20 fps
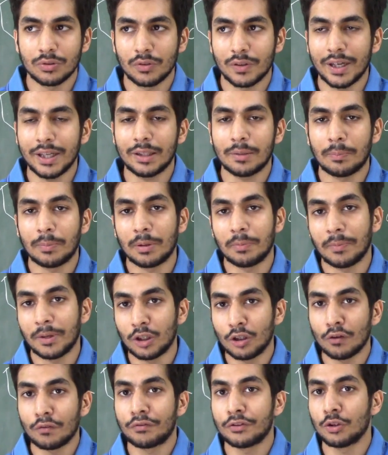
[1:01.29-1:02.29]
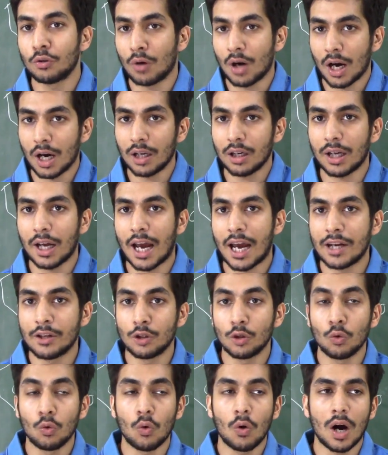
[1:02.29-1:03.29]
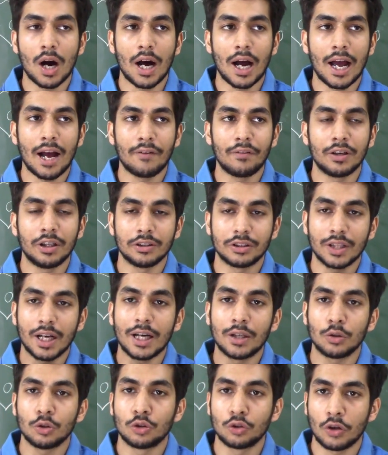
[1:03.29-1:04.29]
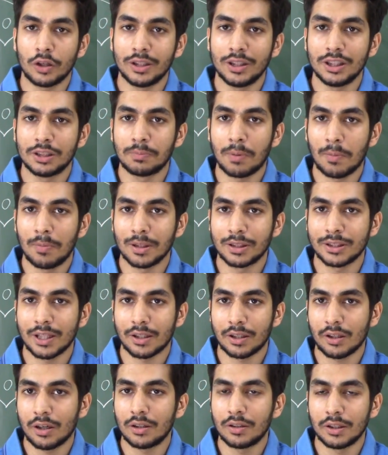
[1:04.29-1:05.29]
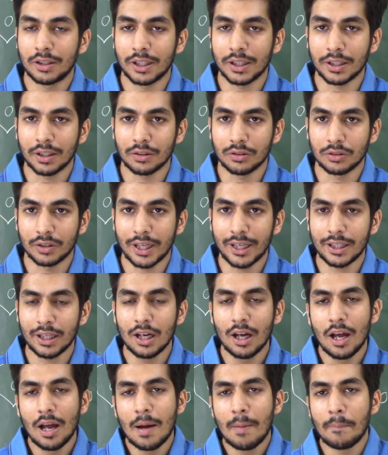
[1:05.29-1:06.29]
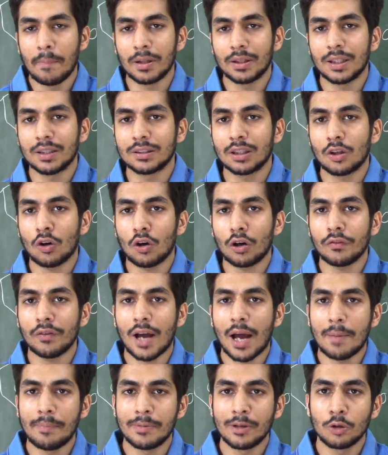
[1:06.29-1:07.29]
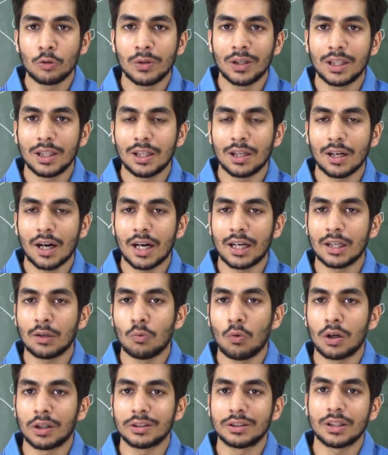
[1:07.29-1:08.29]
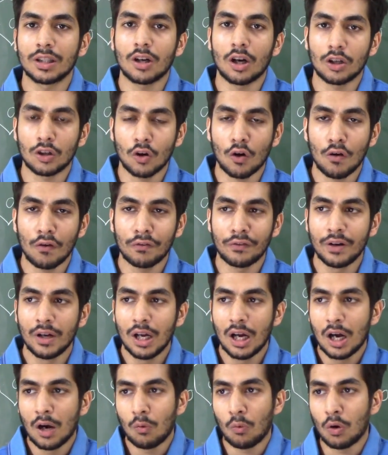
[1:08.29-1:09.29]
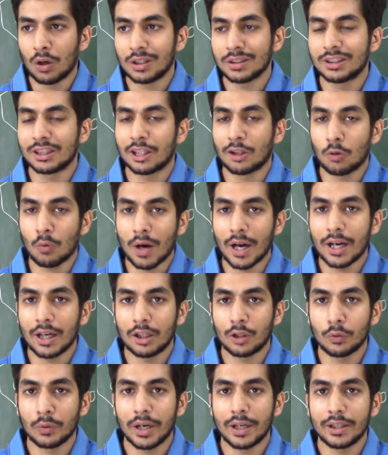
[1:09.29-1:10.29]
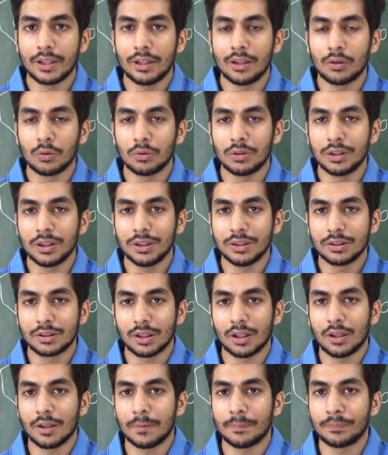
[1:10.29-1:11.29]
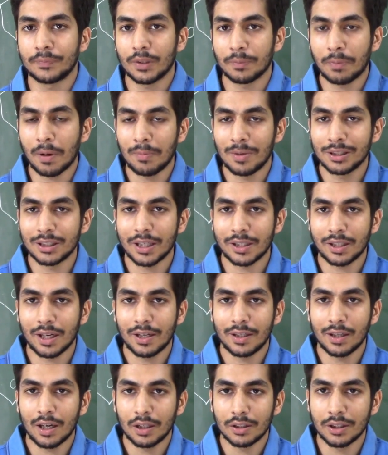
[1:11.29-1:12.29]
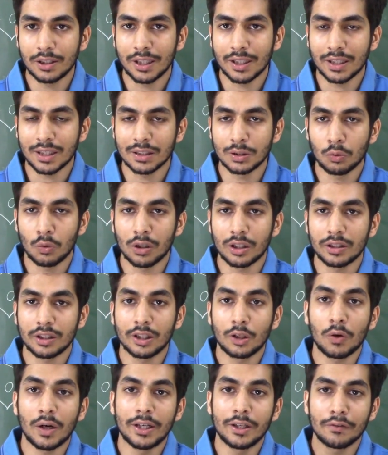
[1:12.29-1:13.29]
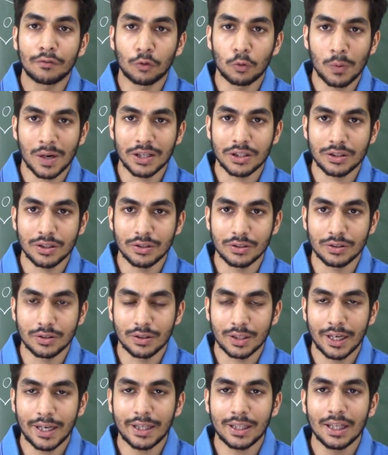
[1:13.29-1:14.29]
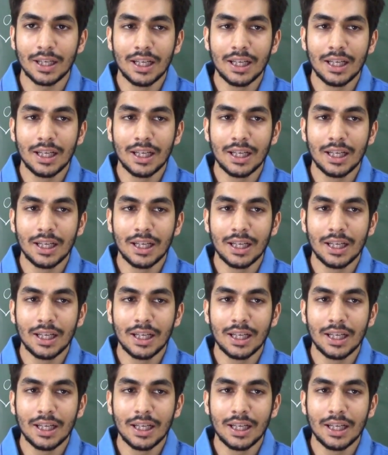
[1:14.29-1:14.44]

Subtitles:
right? But many of you are, and you have a desire to join these public sector undertakings, right? But there's a lot of ambiguity regarding what is the cutoff, what is required to get into these public sector undertakings, what are the kind of questions, right?